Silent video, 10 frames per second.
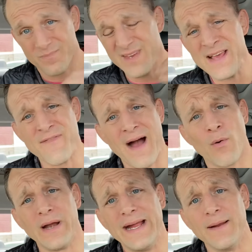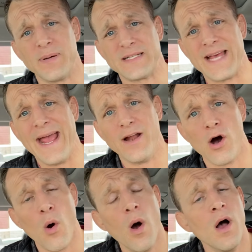If I were to eat a
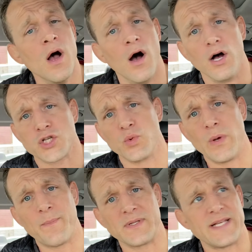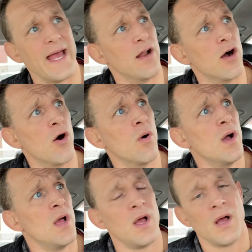potato a sweet potato,
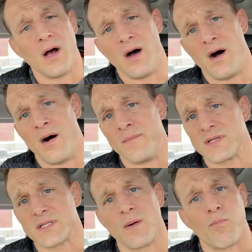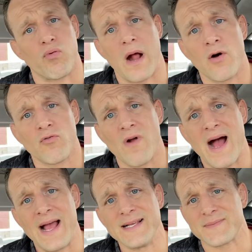um, some brown
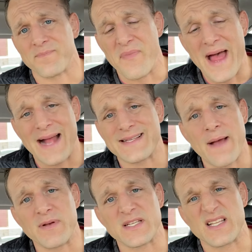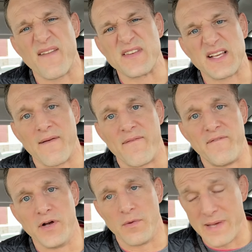rice. That type of stuff is going to
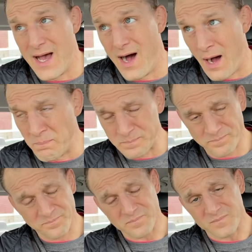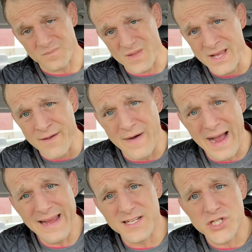fill me up. If
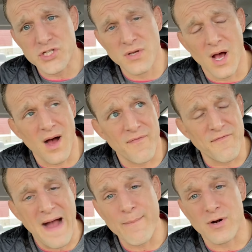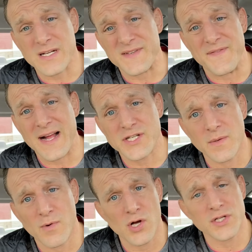I eat uh, fibrous
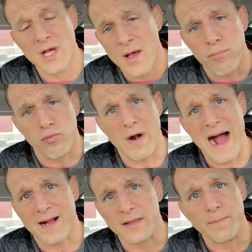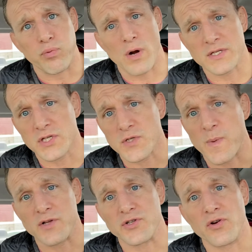vegetables, broccoli, Brussels
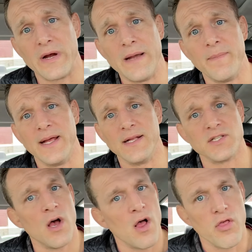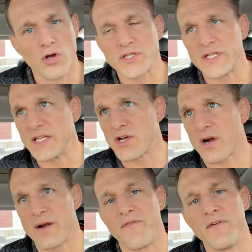sprouts, green beans, those things are
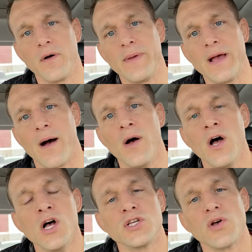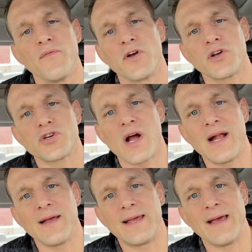going to fill me up. So if you're
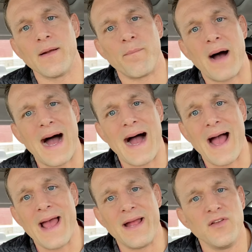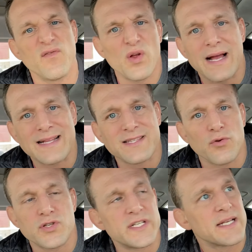trying to get by and you've only got
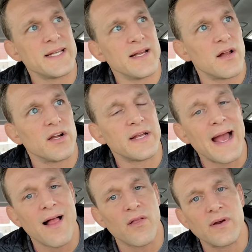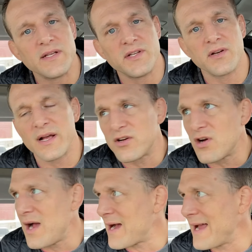those 1600 calories and you're like,
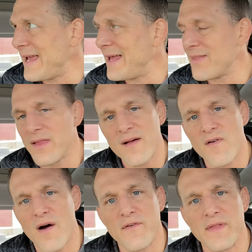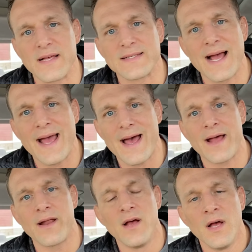Craig, I can't live off of this. I
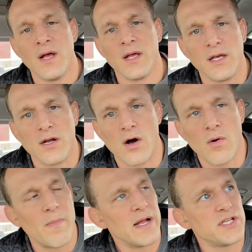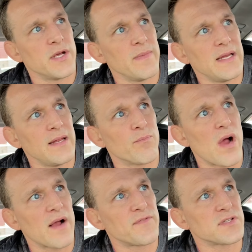had, you know, my Jimmy Dean
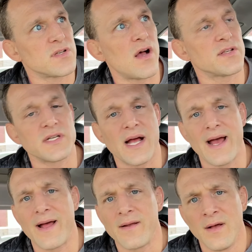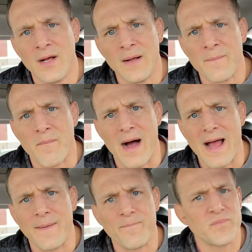breakfast sausage. I had
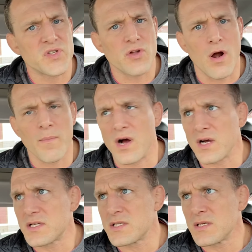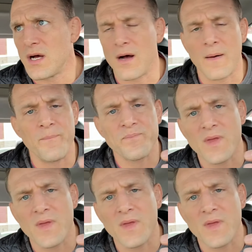my Starbucks um,